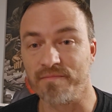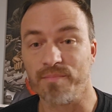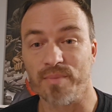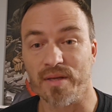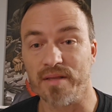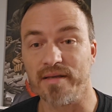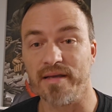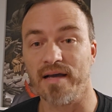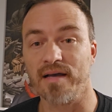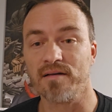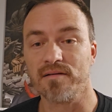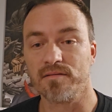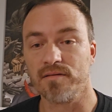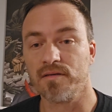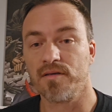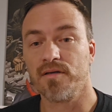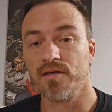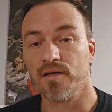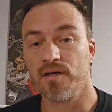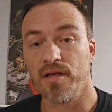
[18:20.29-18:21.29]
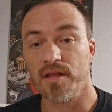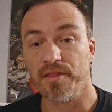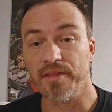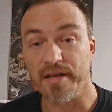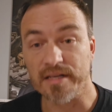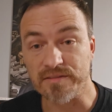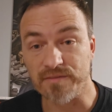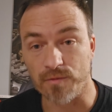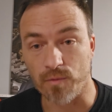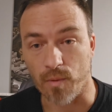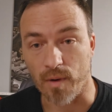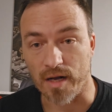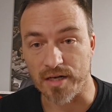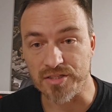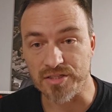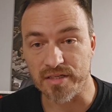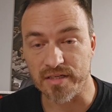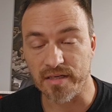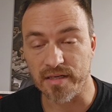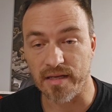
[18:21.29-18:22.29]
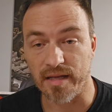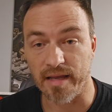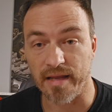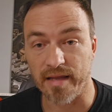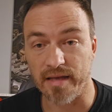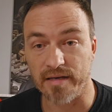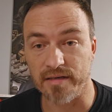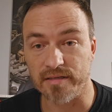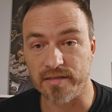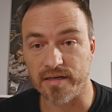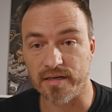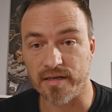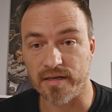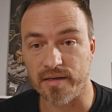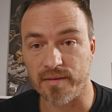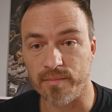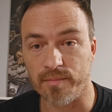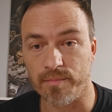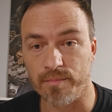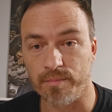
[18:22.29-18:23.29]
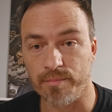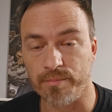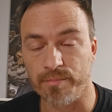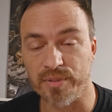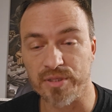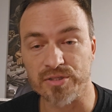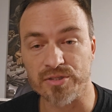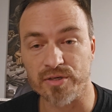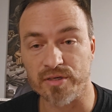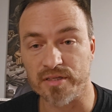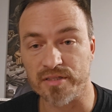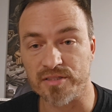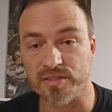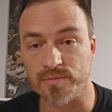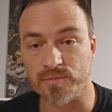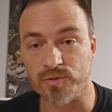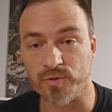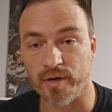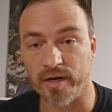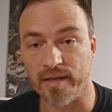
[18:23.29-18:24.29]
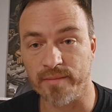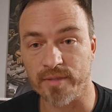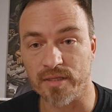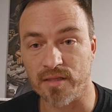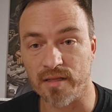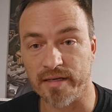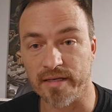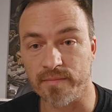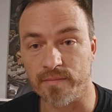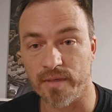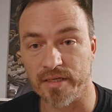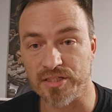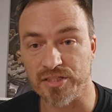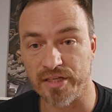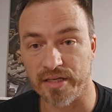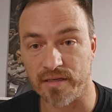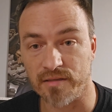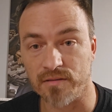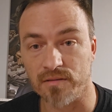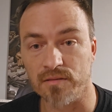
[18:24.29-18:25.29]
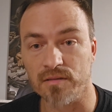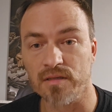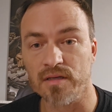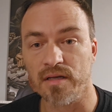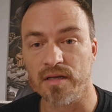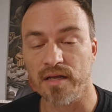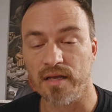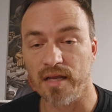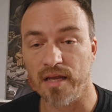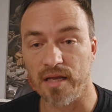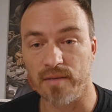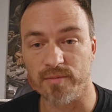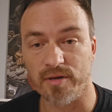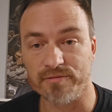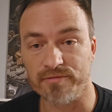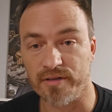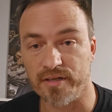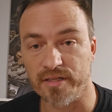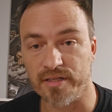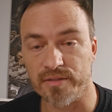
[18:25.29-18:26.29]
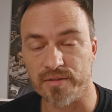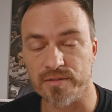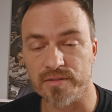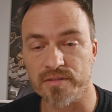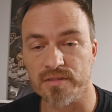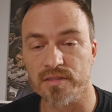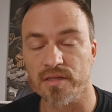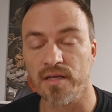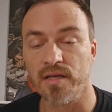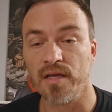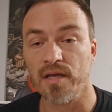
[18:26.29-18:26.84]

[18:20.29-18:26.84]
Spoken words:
But yeah, thanks for watching, and be sure to subscribe and like my channel and my videos,